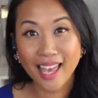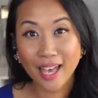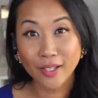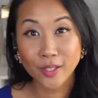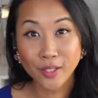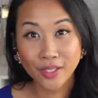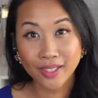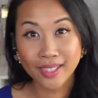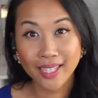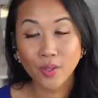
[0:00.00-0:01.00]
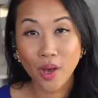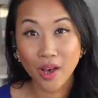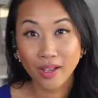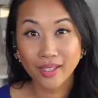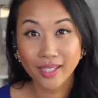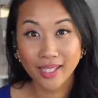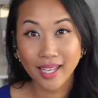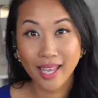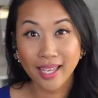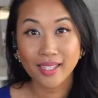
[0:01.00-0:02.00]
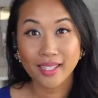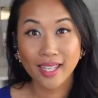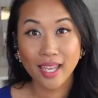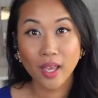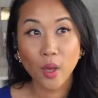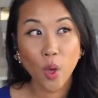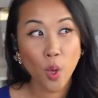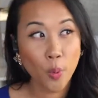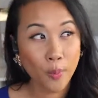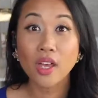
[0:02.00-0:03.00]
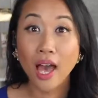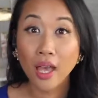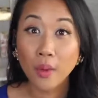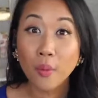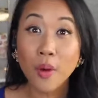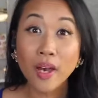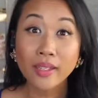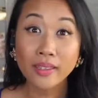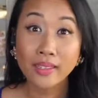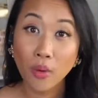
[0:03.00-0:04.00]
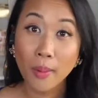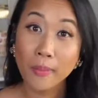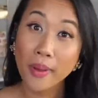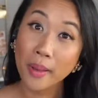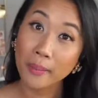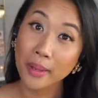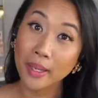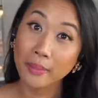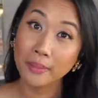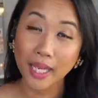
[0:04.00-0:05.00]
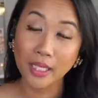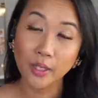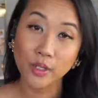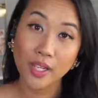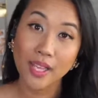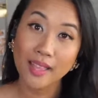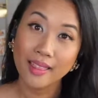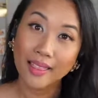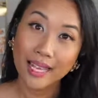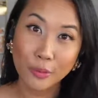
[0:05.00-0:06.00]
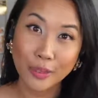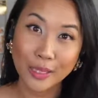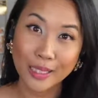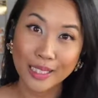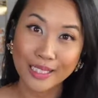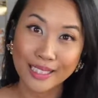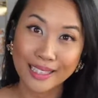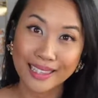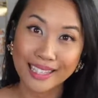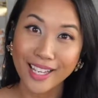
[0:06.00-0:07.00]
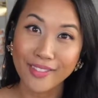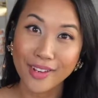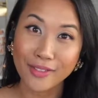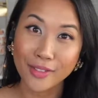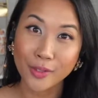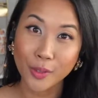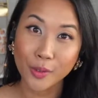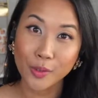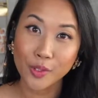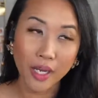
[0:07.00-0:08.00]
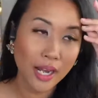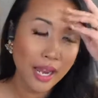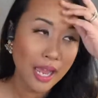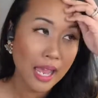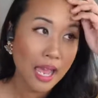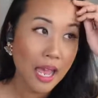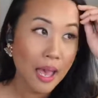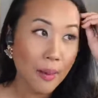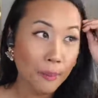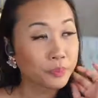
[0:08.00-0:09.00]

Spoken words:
your guest has content to say, oh my gosh, I want this to show up on my media page. That's actually a really good thing. I don't think I've ever told you that before. But